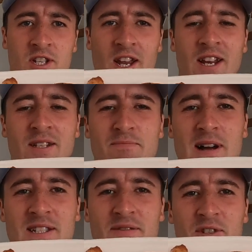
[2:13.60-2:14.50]
six
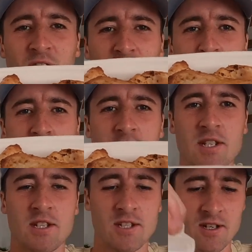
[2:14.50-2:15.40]
massive chicken
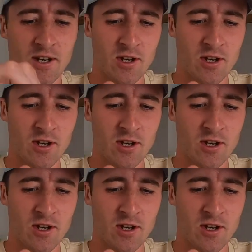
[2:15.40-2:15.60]
breasts.